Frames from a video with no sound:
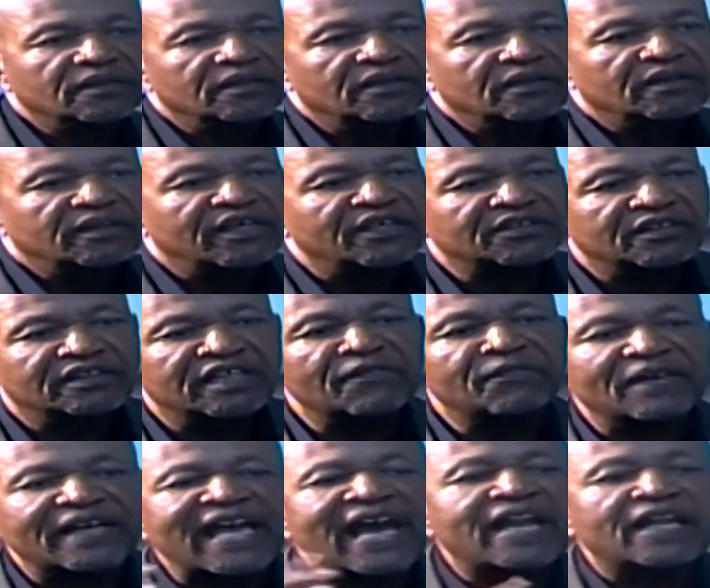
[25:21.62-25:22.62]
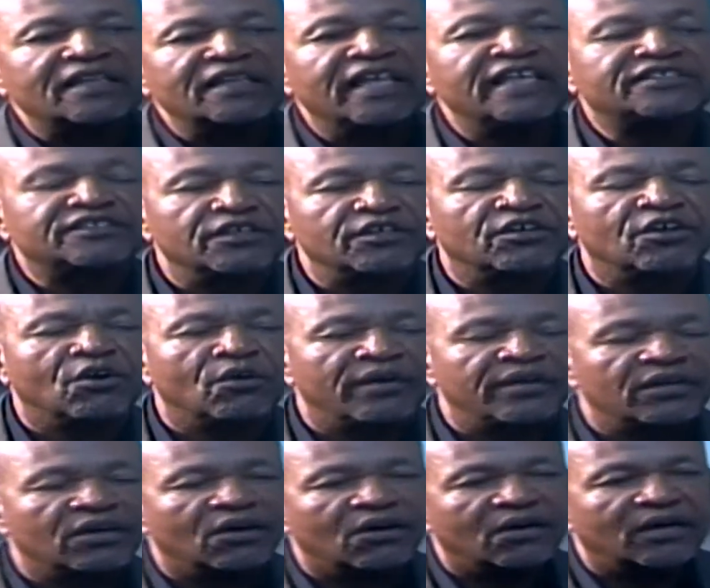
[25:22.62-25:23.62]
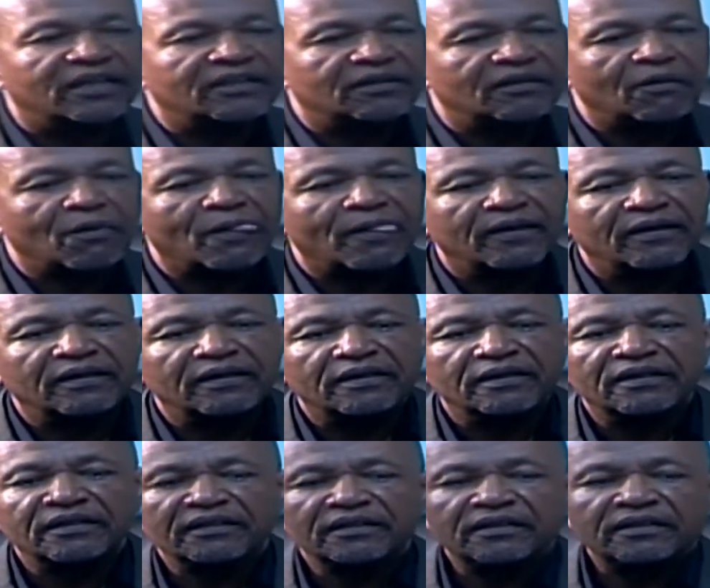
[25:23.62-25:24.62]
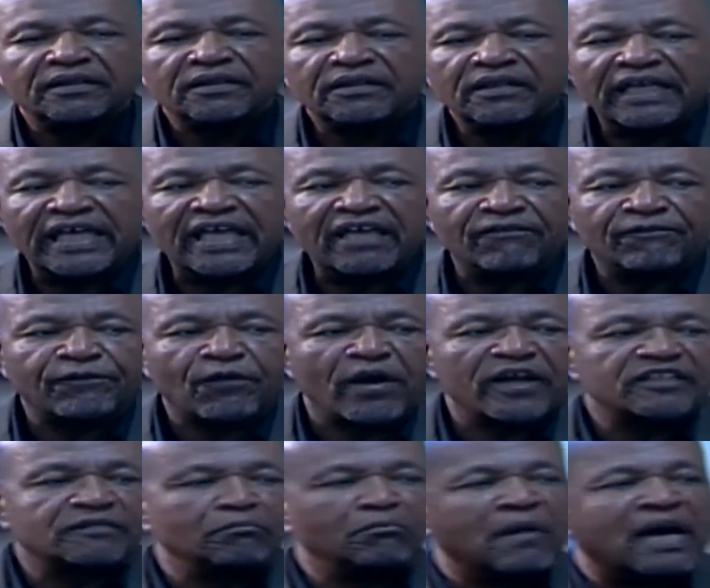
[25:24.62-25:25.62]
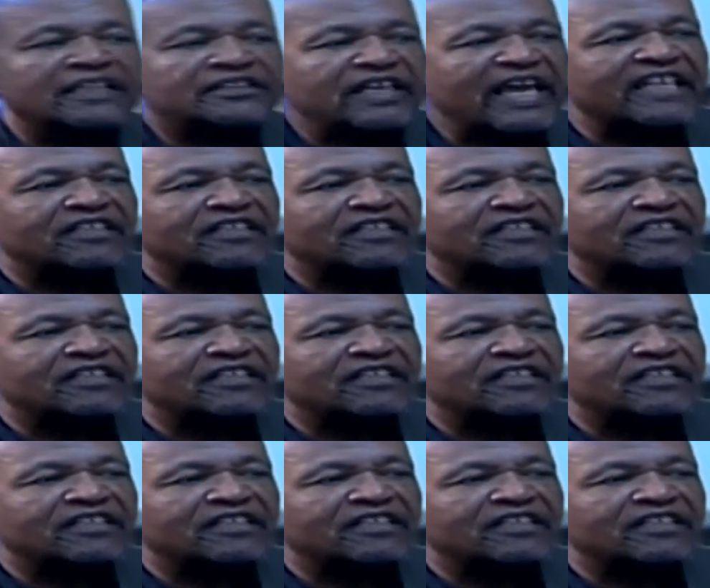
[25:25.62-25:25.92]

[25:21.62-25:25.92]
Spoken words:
There's a different kind of lynching going on. For as much as